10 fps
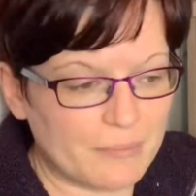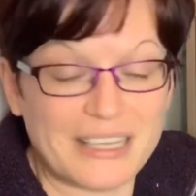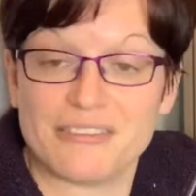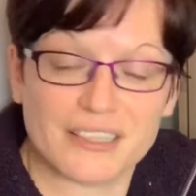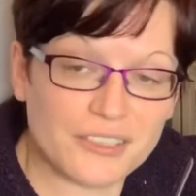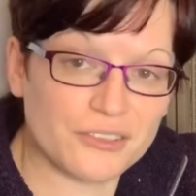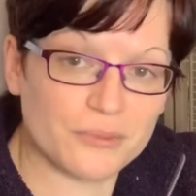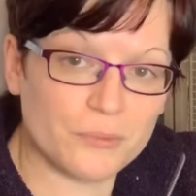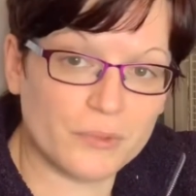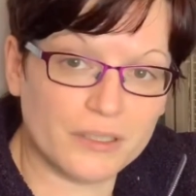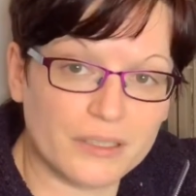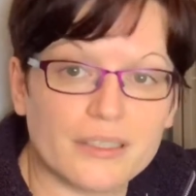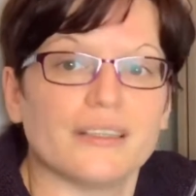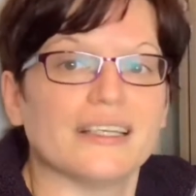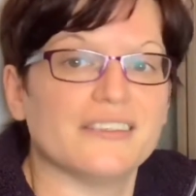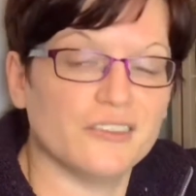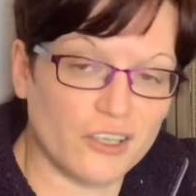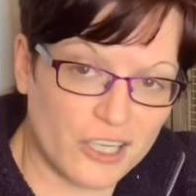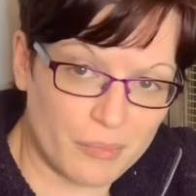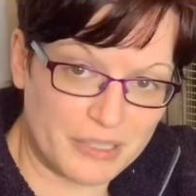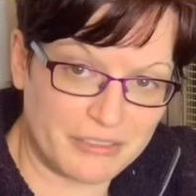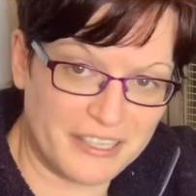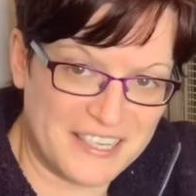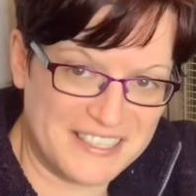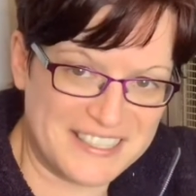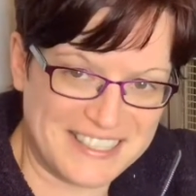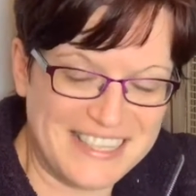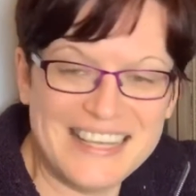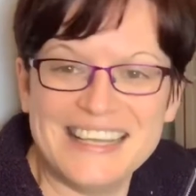If that doesn't work, then it's not a copper deficiency.